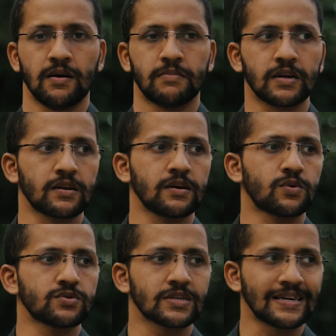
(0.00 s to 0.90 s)
Mercury
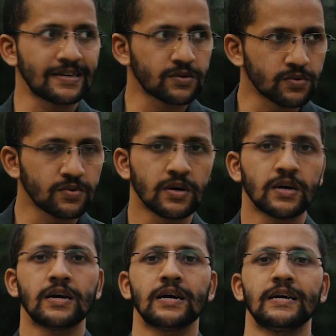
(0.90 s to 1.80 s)
goes into
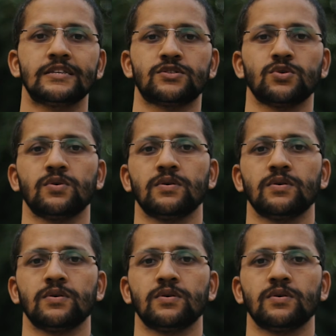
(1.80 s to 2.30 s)
its